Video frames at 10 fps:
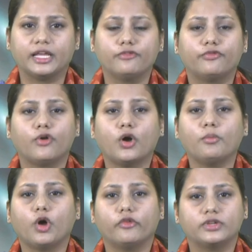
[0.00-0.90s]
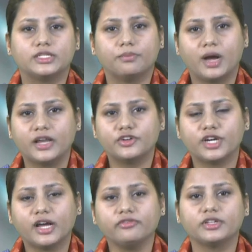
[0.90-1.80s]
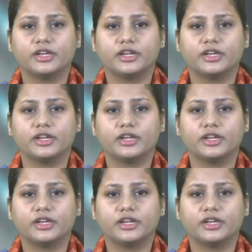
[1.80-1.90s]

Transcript: in form of a demand draft